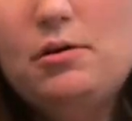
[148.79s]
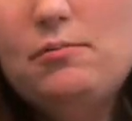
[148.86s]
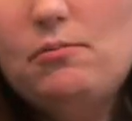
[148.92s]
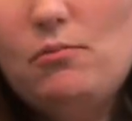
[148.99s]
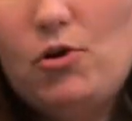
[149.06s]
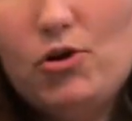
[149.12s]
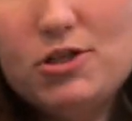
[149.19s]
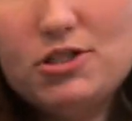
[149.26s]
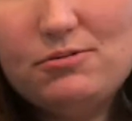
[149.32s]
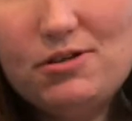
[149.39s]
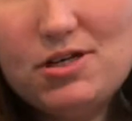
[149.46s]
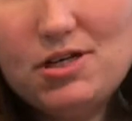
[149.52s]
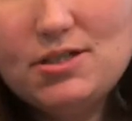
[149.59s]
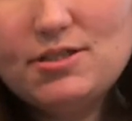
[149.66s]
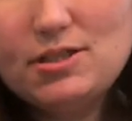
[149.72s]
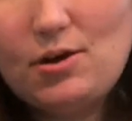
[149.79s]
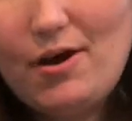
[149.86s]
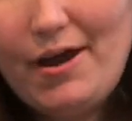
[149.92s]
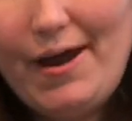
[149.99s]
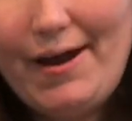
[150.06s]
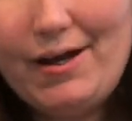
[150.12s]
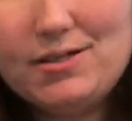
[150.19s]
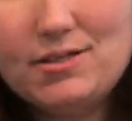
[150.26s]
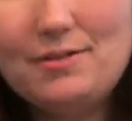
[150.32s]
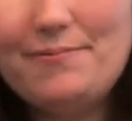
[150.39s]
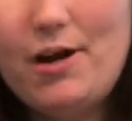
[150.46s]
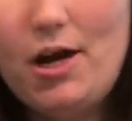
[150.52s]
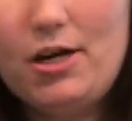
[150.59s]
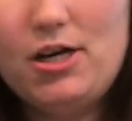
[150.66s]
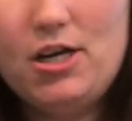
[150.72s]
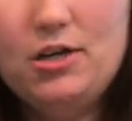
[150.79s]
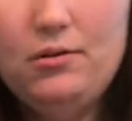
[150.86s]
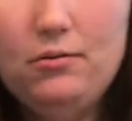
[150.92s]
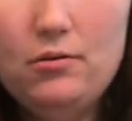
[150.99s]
more sweetness, so I added some honey,